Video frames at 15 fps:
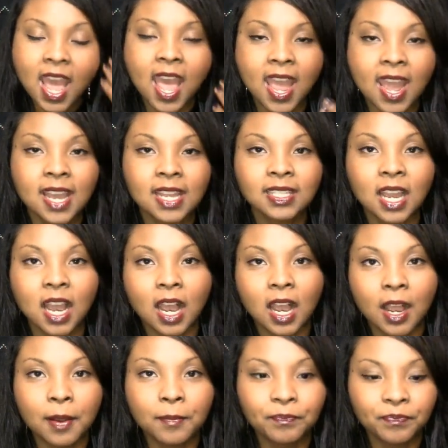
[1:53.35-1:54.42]
And
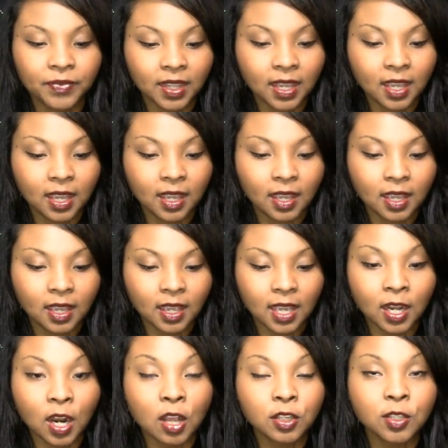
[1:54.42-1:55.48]
um,
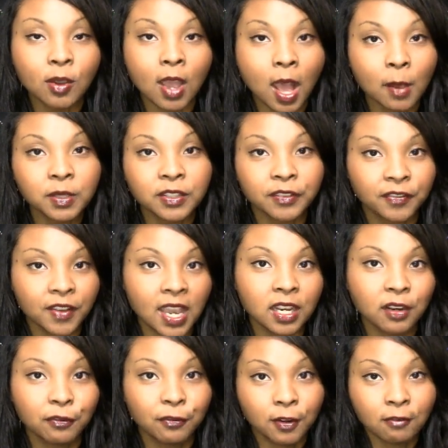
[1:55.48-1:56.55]
it also helps to
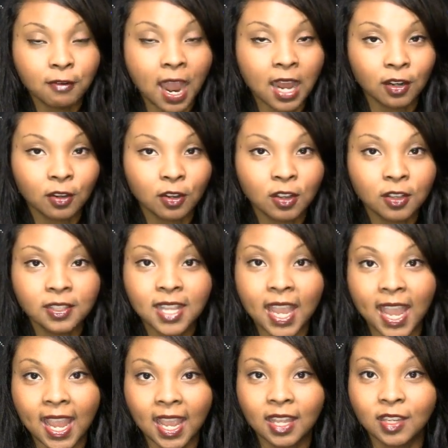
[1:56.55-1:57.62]
fight free radicals,
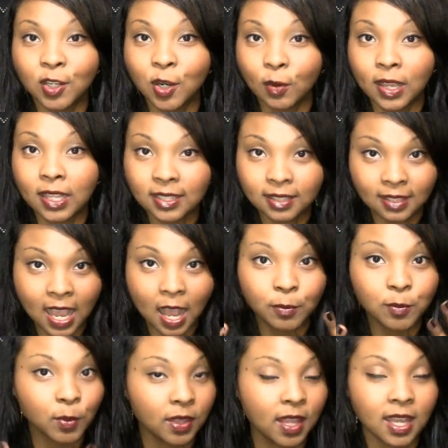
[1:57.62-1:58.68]
and you know, it
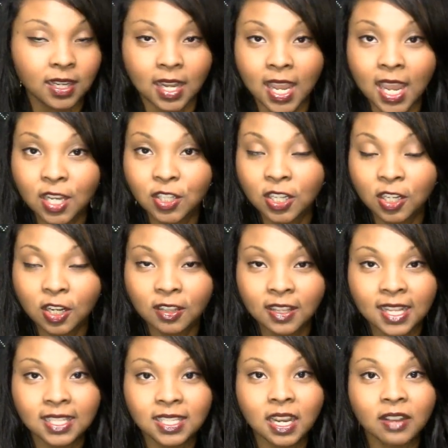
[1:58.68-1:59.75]
helps with anti-aging and all
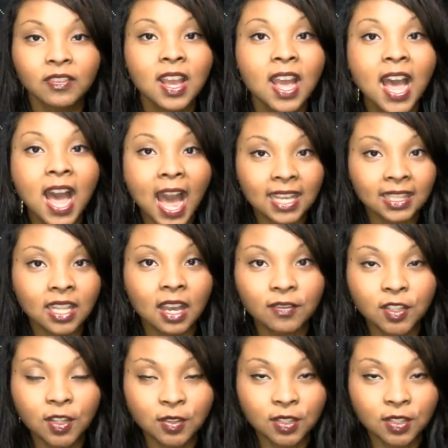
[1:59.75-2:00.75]
that stuff. I love to